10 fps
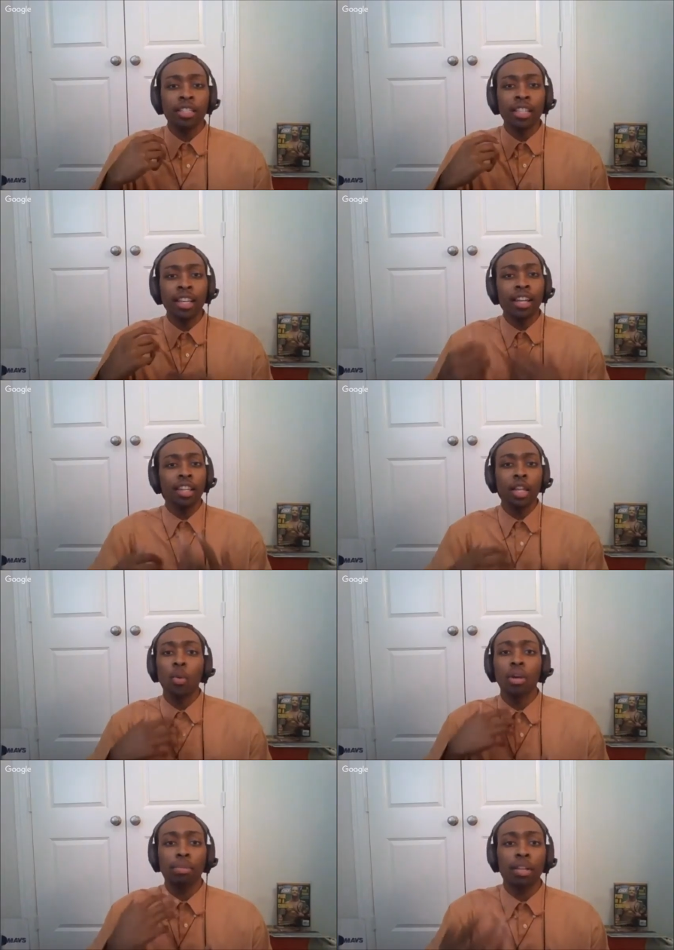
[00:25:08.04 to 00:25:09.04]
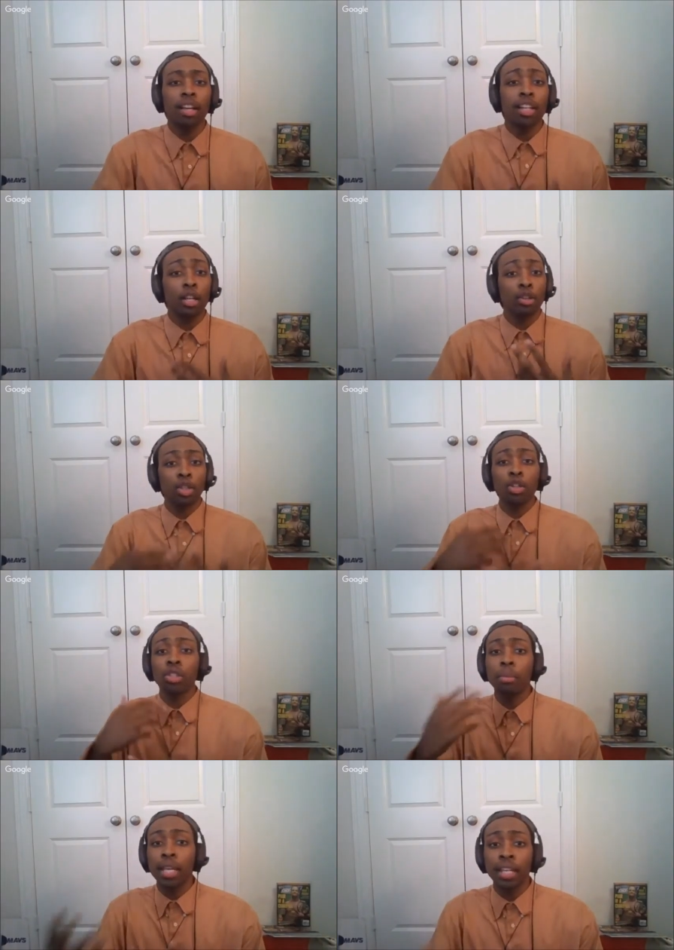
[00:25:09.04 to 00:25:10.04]
is it anything you want to plug, like your
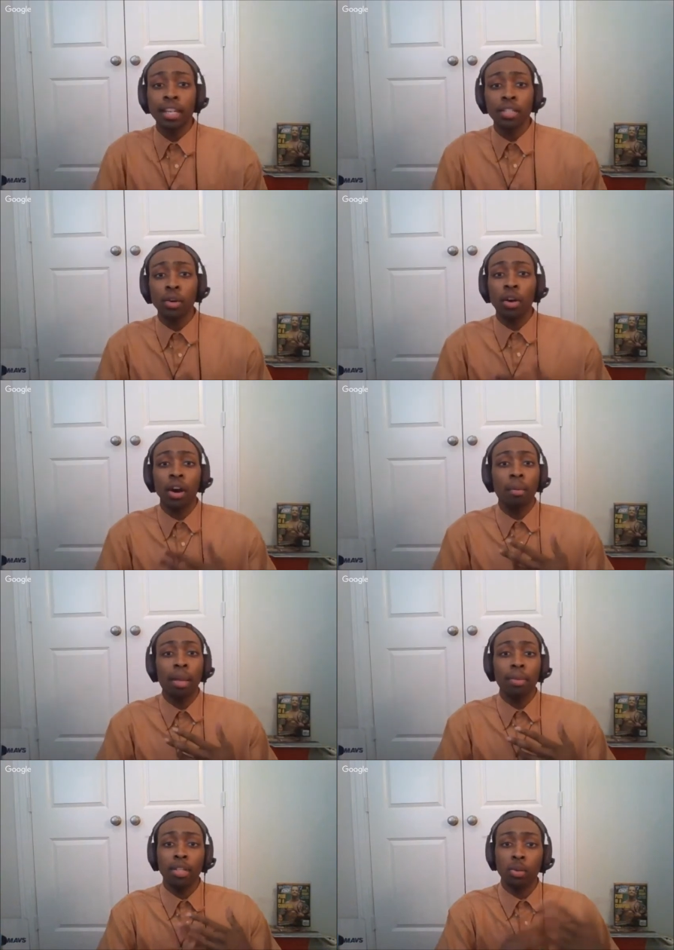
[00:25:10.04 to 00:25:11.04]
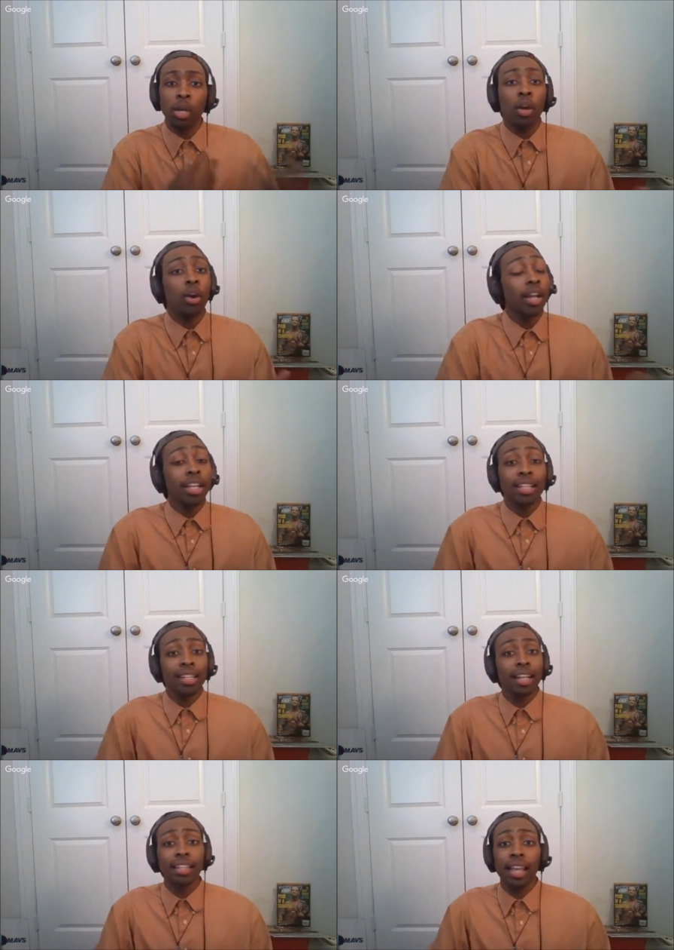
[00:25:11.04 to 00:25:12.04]
social medias or uh, maybe Twitter or anything
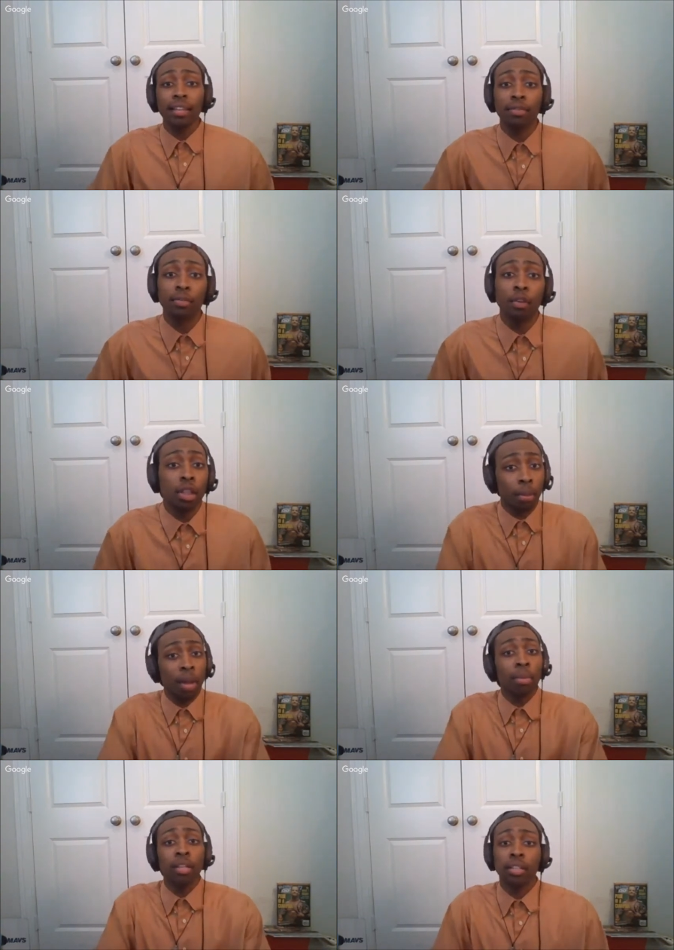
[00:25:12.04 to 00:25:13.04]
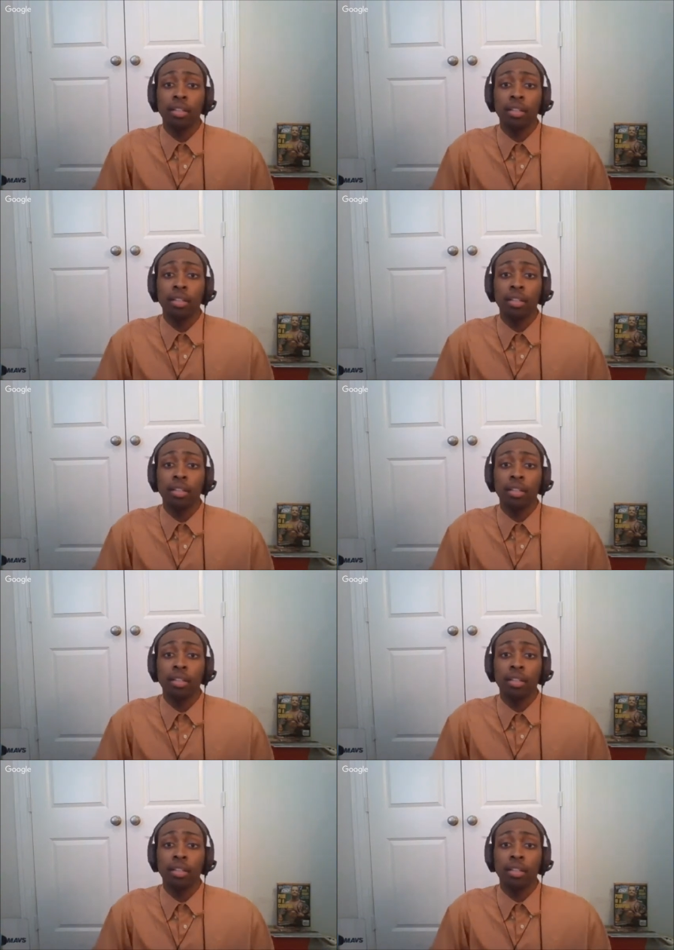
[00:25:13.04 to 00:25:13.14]
like that for the public?